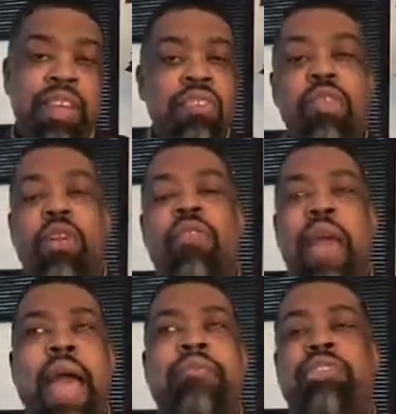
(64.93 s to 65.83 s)
You don't
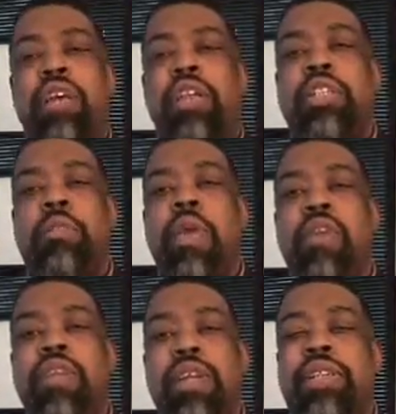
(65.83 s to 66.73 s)
have to
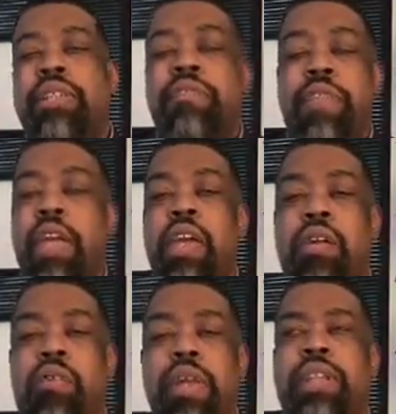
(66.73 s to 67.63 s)
experience
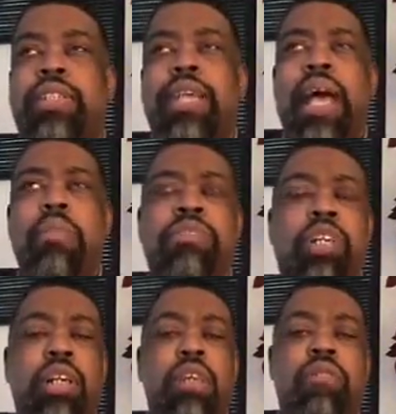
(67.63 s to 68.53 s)
fear when it's time
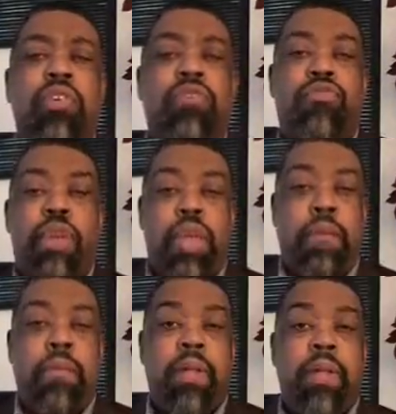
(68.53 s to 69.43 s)
to live your
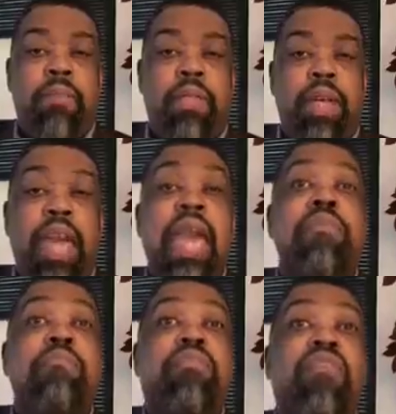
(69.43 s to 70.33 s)
dream.
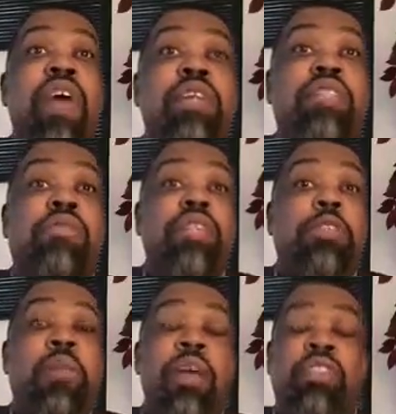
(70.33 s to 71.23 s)
Embrace the
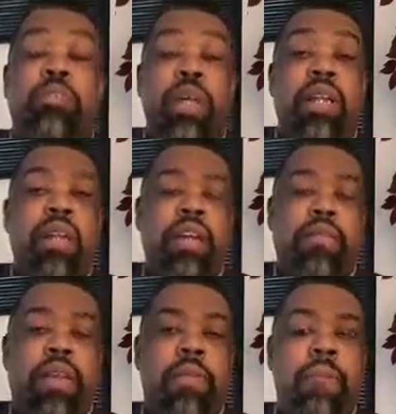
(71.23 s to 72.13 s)
responsibility
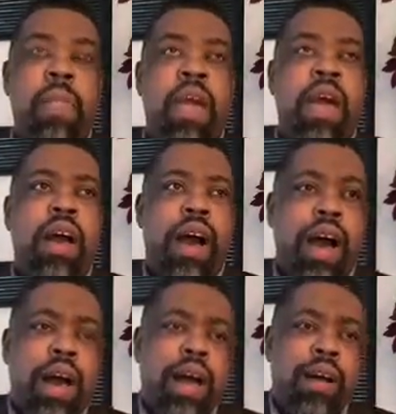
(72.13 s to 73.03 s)
of it.
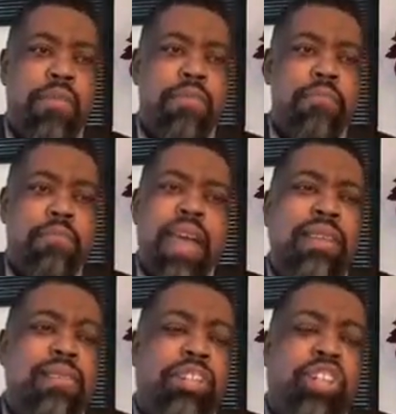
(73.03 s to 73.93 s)
Uh,
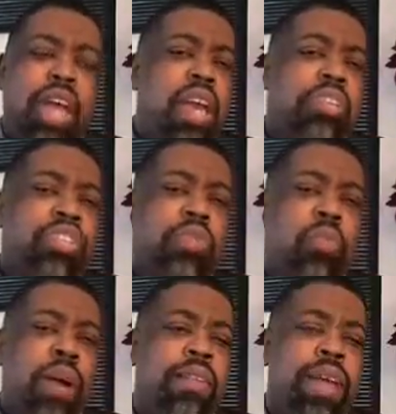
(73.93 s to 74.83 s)
make the changes
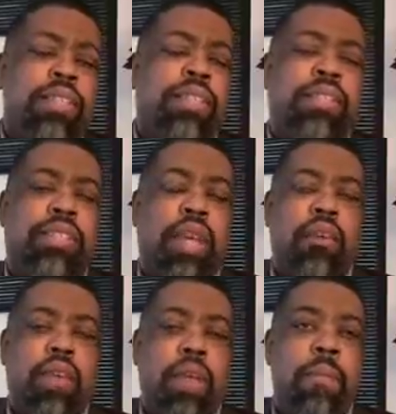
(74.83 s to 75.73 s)
where
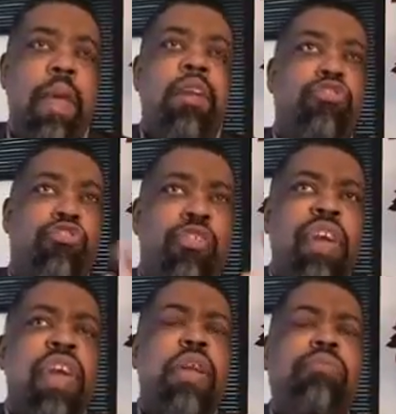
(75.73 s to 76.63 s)
necessary.
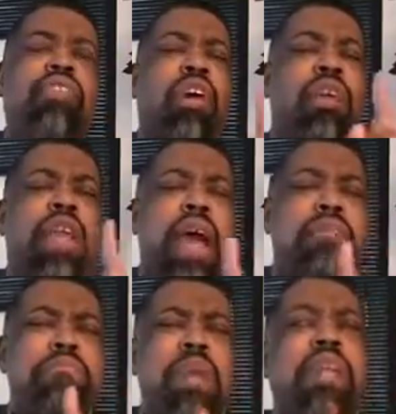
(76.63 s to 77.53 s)
Dreams are
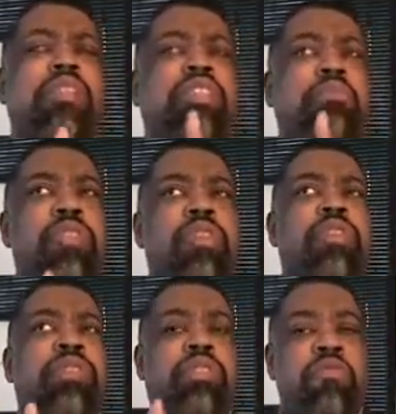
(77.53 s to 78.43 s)
not meant to
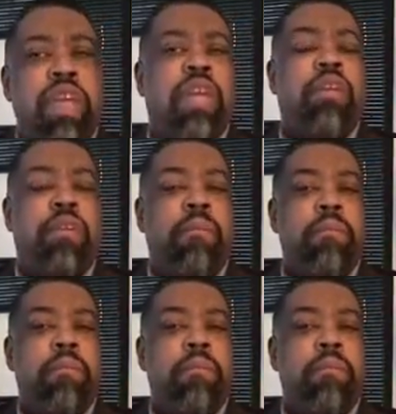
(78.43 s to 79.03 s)
produce fear.